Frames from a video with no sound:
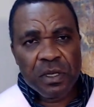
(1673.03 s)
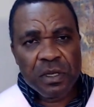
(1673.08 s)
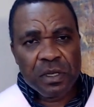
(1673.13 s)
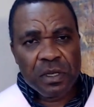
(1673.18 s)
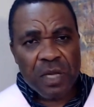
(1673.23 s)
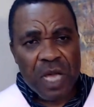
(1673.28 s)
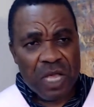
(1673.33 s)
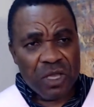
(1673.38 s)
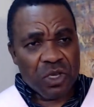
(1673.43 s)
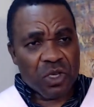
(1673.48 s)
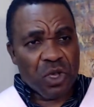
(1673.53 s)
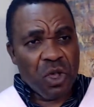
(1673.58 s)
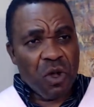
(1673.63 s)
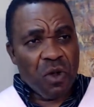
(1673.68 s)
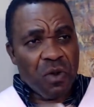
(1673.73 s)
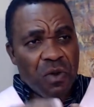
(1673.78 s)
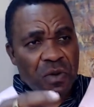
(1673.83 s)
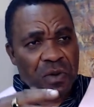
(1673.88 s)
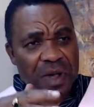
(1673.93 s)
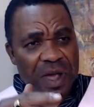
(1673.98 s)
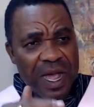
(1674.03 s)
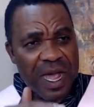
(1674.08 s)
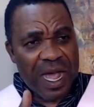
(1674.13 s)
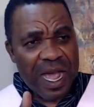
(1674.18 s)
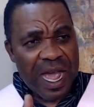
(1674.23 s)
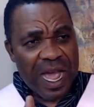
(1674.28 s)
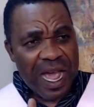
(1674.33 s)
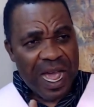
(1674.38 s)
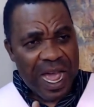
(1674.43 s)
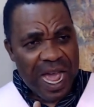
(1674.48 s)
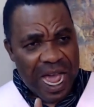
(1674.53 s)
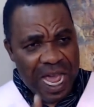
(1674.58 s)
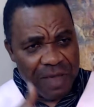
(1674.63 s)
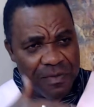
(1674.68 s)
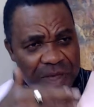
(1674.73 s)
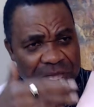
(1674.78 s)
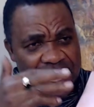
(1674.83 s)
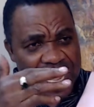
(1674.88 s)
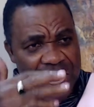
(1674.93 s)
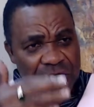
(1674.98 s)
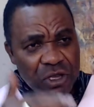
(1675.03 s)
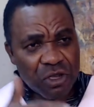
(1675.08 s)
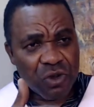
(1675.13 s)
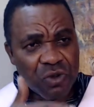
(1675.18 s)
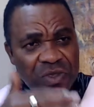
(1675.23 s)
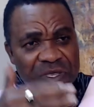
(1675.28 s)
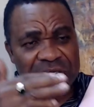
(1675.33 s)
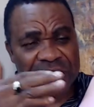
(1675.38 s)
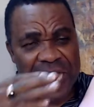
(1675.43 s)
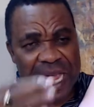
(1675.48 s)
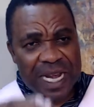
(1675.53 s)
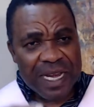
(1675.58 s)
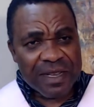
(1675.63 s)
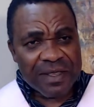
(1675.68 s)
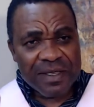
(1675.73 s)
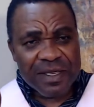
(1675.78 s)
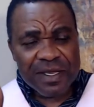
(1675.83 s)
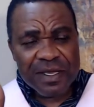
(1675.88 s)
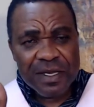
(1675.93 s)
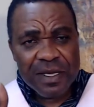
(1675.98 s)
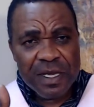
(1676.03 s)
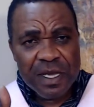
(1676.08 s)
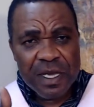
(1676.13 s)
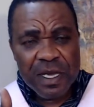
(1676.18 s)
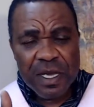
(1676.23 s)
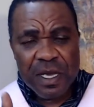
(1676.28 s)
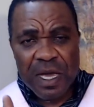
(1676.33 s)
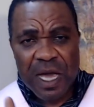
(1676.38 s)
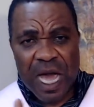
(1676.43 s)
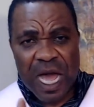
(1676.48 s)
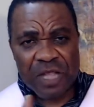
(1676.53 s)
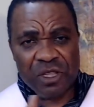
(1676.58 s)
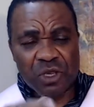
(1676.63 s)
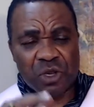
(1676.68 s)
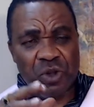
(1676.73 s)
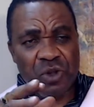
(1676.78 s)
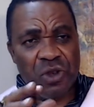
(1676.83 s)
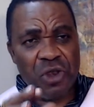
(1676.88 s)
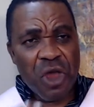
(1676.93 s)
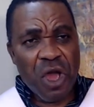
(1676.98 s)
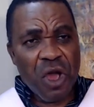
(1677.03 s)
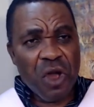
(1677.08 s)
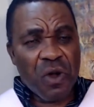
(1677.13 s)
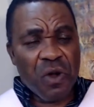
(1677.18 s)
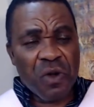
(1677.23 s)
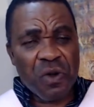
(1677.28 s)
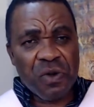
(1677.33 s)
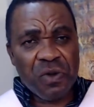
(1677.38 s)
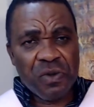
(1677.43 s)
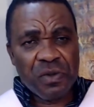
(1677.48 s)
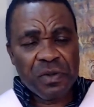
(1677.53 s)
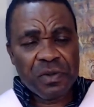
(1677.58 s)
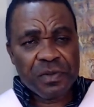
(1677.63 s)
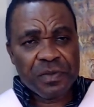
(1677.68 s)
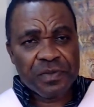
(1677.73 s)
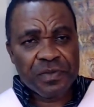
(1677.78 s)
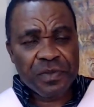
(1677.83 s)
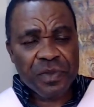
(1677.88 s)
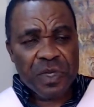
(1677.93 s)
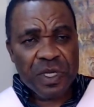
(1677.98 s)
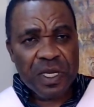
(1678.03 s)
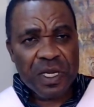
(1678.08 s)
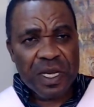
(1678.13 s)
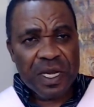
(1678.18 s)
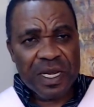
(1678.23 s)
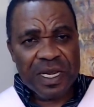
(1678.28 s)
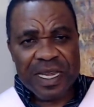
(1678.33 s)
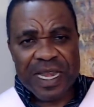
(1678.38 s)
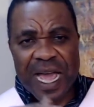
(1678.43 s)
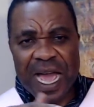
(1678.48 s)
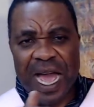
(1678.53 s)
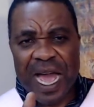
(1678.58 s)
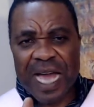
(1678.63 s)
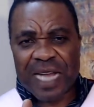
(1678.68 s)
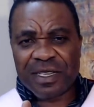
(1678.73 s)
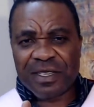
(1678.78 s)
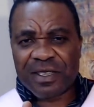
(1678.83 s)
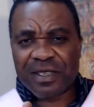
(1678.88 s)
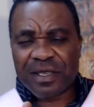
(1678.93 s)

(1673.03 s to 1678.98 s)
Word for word: And so I began to sense and to know that